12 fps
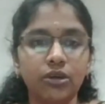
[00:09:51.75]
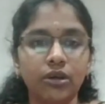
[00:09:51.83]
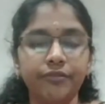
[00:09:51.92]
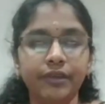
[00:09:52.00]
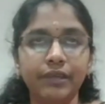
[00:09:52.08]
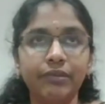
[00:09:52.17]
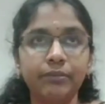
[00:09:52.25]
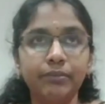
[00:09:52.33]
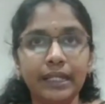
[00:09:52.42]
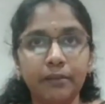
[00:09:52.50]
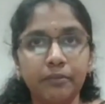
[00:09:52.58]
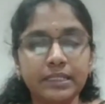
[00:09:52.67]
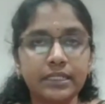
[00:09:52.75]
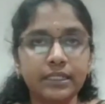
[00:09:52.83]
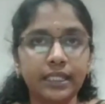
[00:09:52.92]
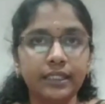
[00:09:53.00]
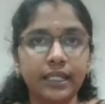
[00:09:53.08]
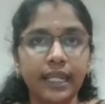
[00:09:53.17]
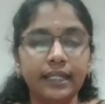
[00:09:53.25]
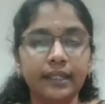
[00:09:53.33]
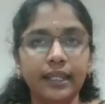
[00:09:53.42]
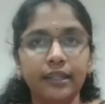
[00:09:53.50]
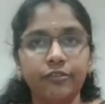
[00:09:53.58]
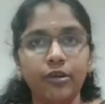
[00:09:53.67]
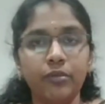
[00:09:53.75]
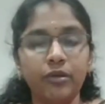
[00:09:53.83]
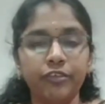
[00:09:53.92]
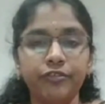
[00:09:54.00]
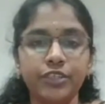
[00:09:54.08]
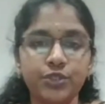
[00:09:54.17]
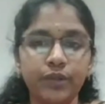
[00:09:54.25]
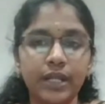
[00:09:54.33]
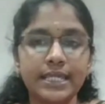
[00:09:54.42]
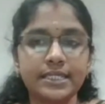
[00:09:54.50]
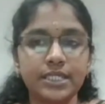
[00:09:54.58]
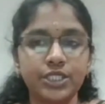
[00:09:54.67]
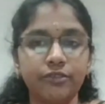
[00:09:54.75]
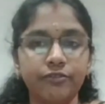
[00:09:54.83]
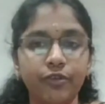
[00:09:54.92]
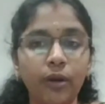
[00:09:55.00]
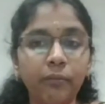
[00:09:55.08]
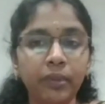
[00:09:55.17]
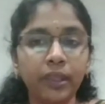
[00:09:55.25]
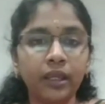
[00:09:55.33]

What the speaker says: or we will be representing the data in a form of a visualization form.